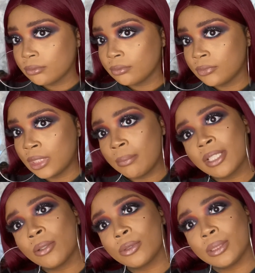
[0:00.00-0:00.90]
Now I'm about to
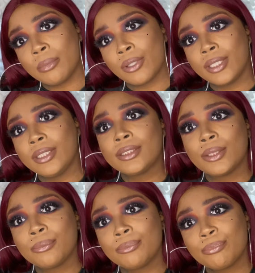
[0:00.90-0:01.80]
go to the market,
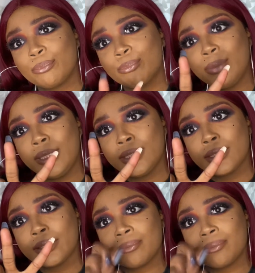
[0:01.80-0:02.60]
so peace.